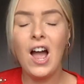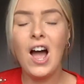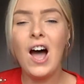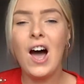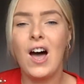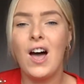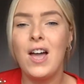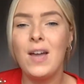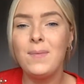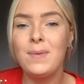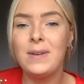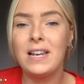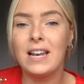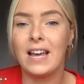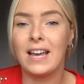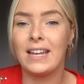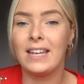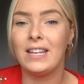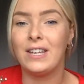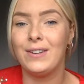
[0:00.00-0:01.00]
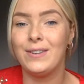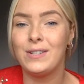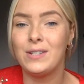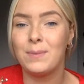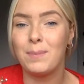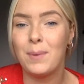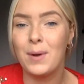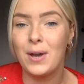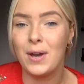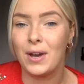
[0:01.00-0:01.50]
I would like you to
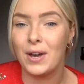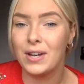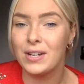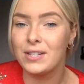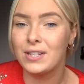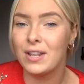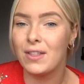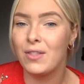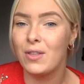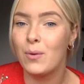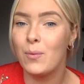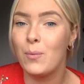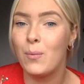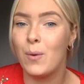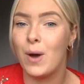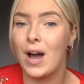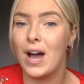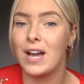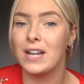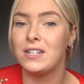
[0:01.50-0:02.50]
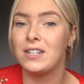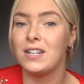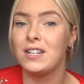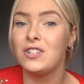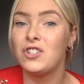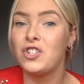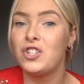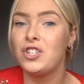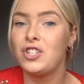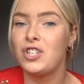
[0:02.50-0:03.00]
put the word
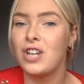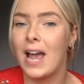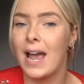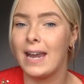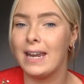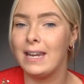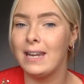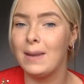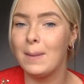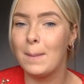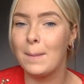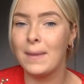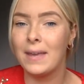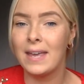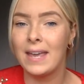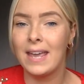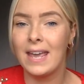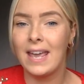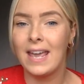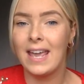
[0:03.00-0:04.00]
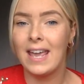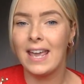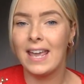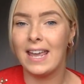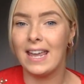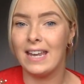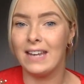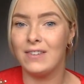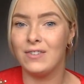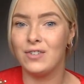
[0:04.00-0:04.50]
shape
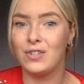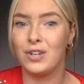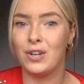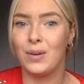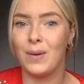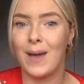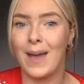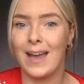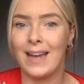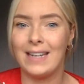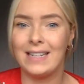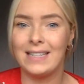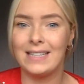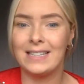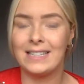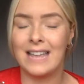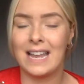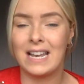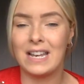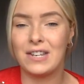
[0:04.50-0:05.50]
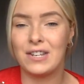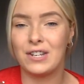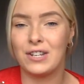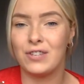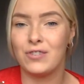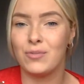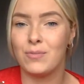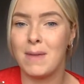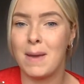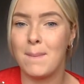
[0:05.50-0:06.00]
into a
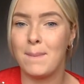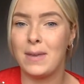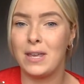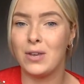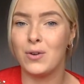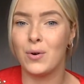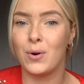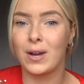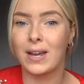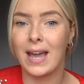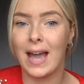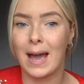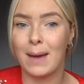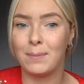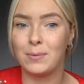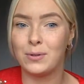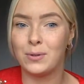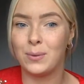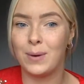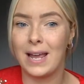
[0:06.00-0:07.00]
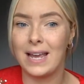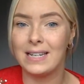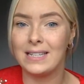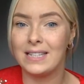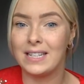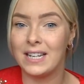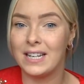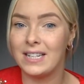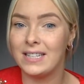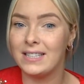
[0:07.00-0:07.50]
sentence. Remember your capital
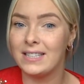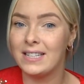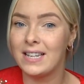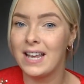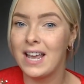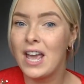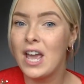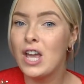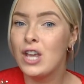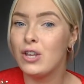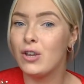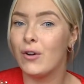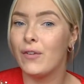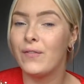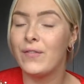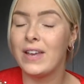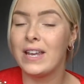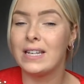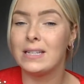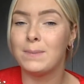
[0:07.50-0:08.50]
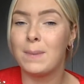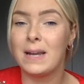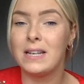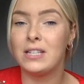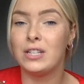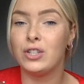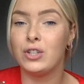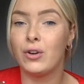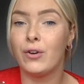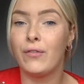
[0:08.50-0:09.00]
letters, your finger
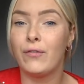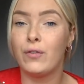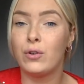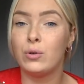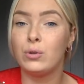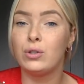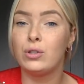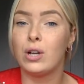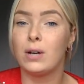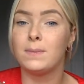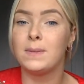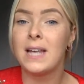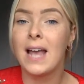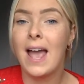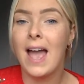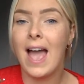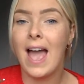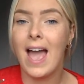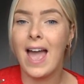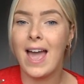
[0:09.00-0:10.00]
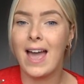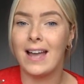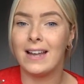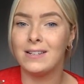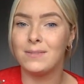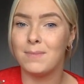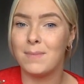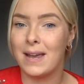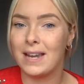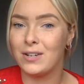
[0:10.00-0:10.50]
spaces, your full stops,
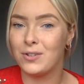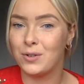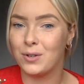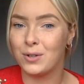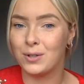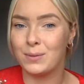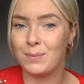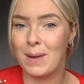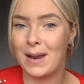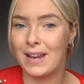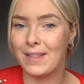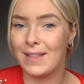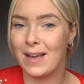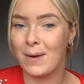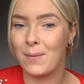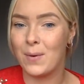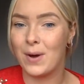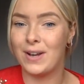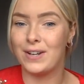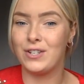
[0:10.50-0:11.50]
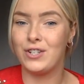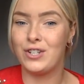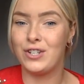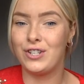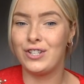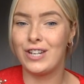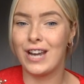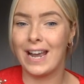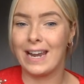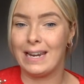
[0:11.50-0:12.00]
and make sure you're spelling that word
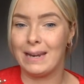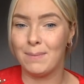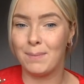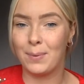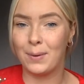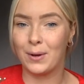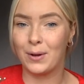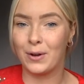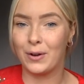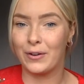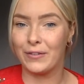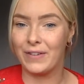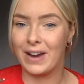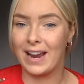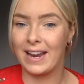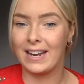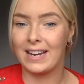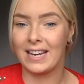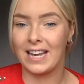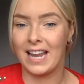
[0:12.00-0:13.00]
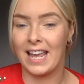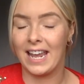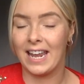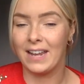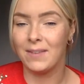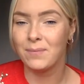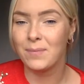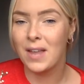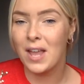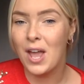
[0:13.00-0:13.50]
shape
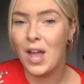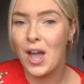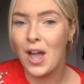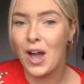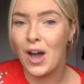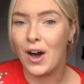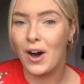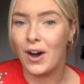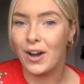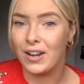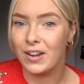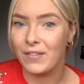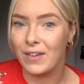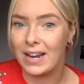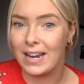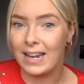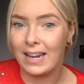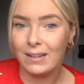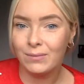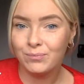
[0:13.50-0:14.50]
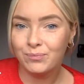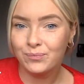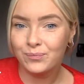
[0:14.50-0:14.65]
correctly. Are you ready?